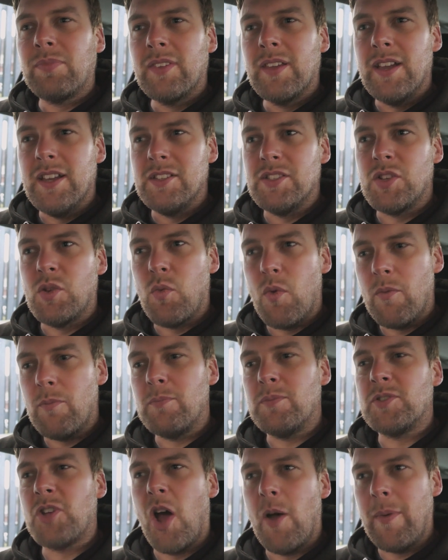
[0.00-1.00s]
into
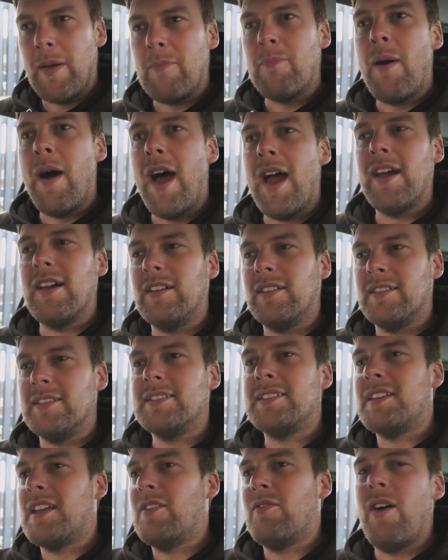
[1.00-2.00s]
one sort of big pile and
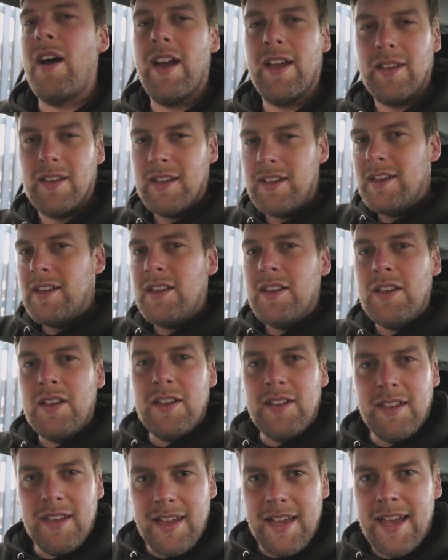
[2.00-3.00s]
say, right,
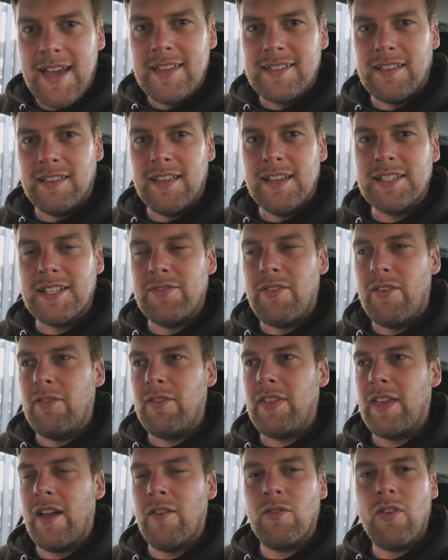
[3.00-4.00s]
here's a list of
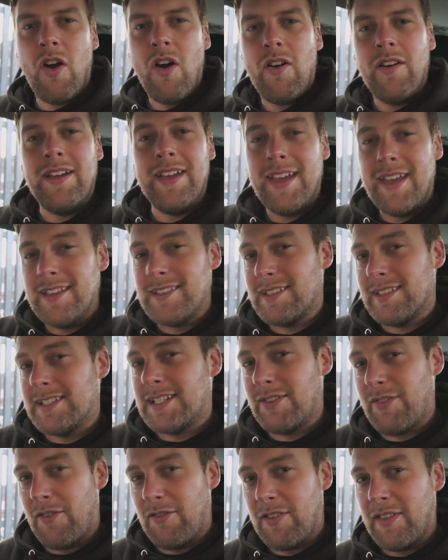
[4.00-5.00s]
everything I've got, here's a list
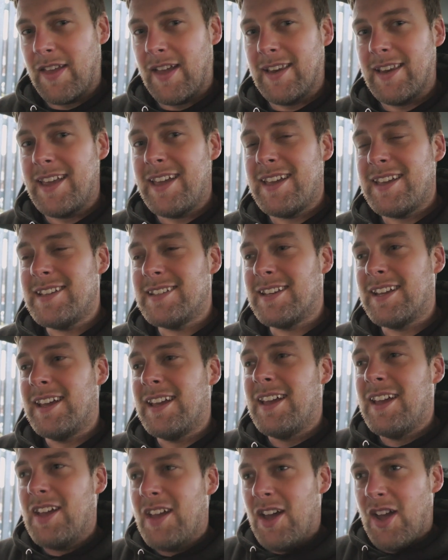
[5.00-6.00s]
of everything I need,
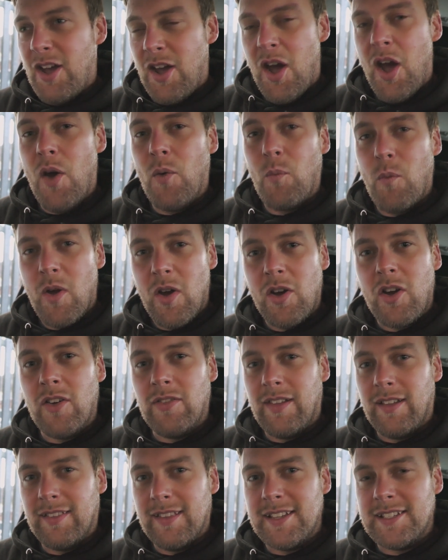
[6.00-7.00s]
and work on
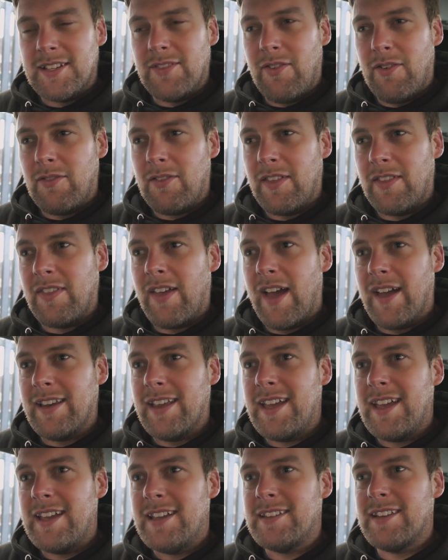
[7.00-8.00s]
that list of everything that I
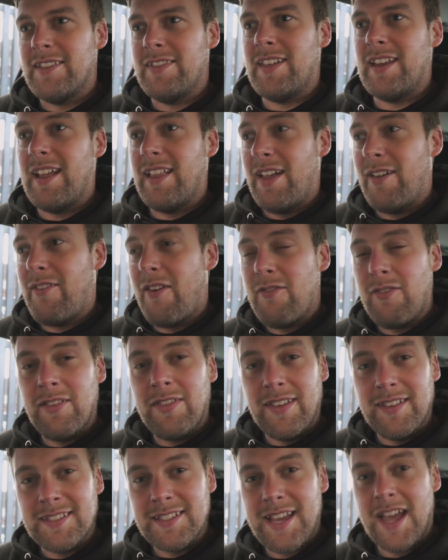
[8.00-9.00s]
need, and then I'll have
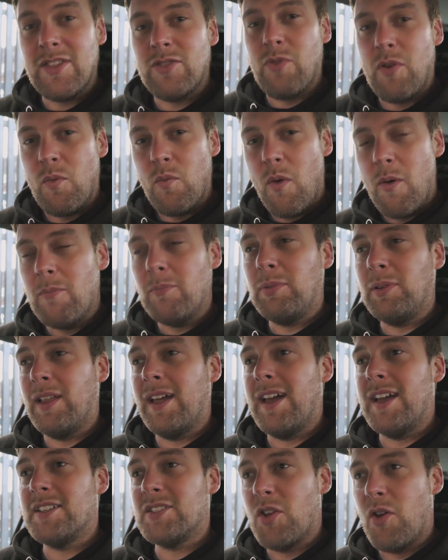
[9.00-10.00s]
everything together in one
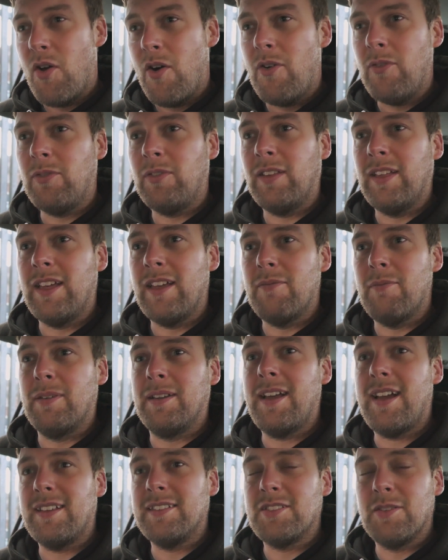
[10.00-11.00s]
place, hopefully at my
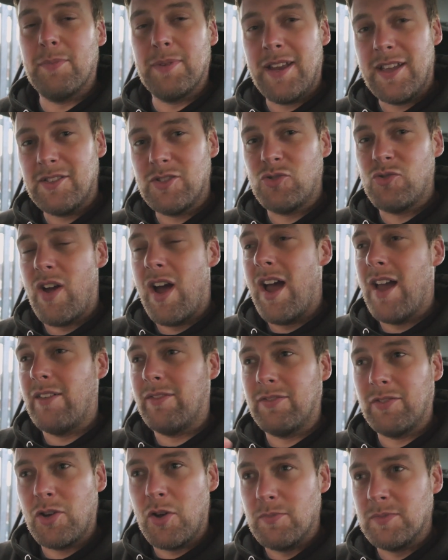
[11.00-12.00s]
dad's
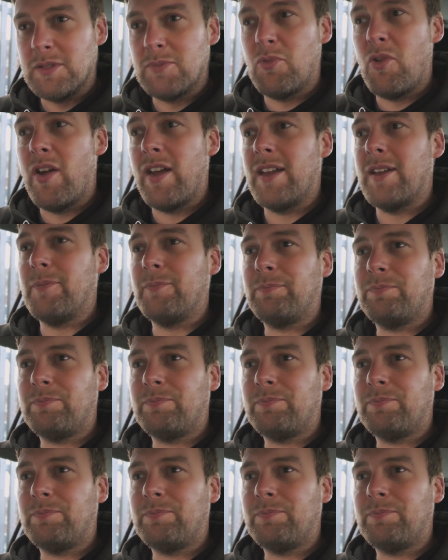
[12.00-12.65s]
drive come spring,